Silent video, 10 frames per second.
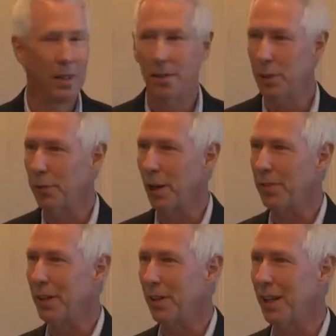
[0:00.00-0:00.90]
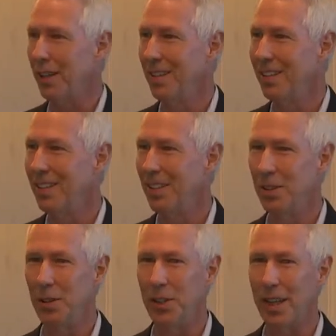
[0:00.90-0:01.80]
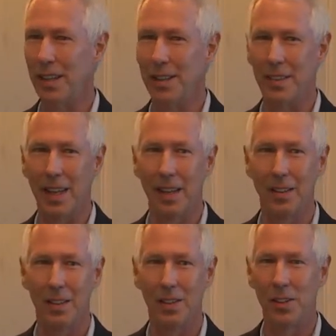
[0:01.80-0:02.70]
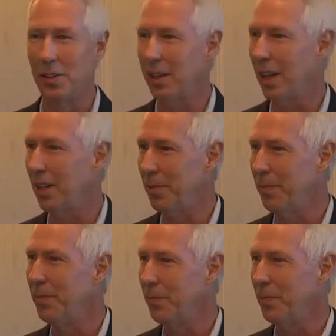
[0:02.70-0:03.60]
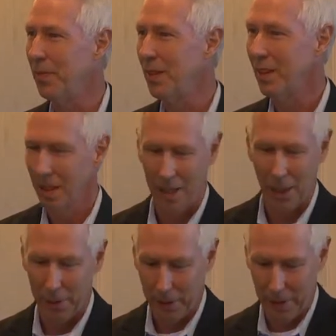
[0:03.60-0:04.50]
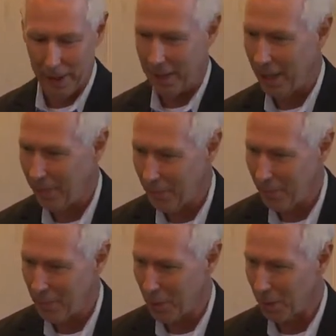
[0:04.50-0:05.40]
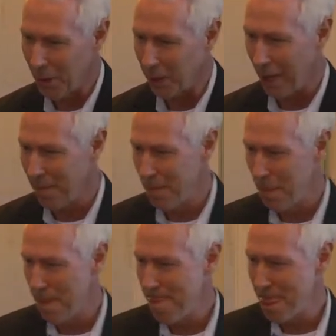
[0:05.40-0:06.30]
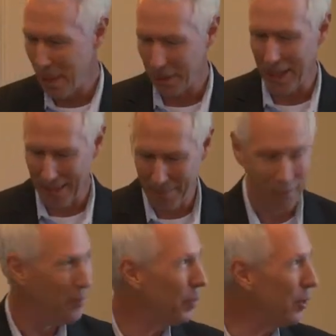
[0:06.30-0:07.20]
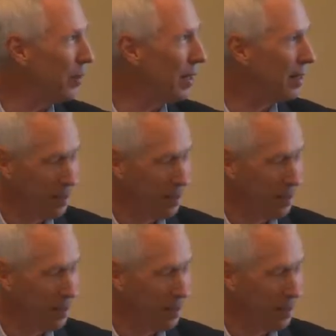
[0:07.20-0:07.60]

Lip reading: So far, so good. 2 checklists down, 2 to go. How are we doing on time? We're okay? Okay, perfect.